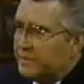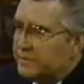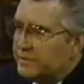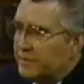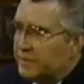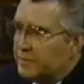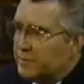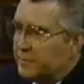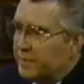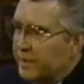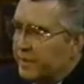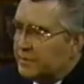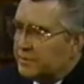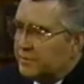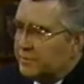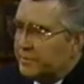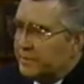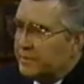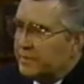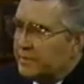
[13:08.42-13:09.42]
about such a
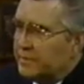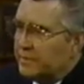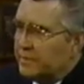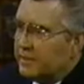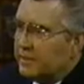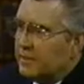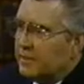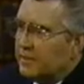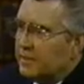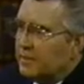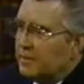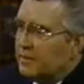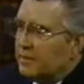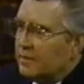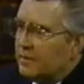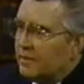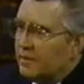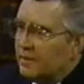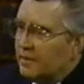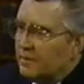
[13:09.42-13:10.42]
possibility
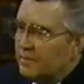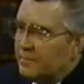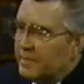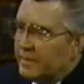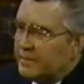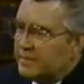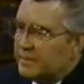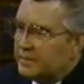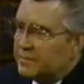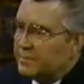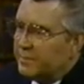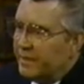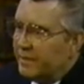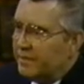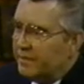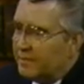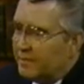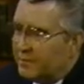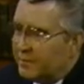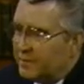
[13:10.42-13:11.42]
makes us
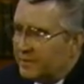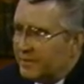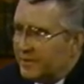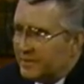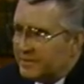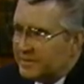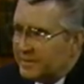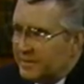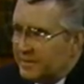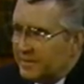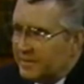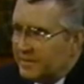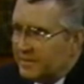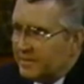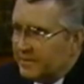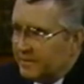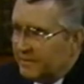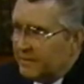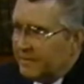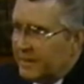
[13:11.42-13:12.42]
paranoid, doesn't
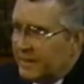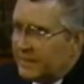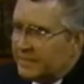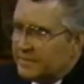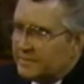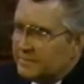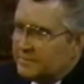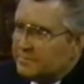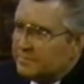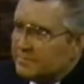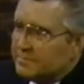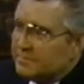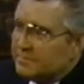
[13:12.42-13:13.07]
it, in their eyes?